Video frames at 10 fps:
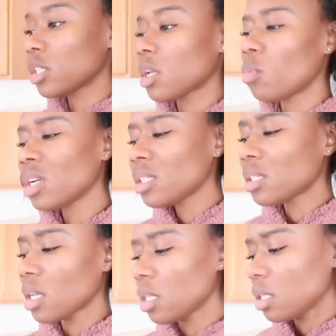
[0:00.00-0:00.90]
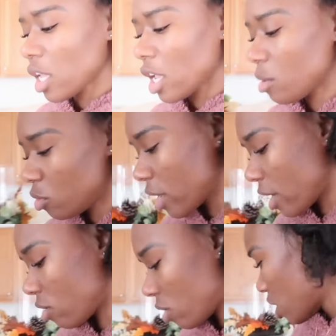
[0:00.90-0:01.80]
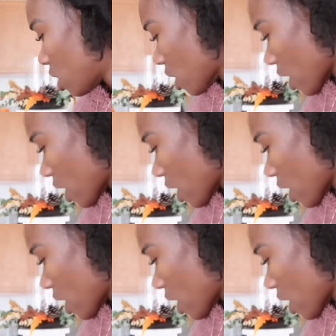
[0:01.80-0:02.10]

because I want to sand the table down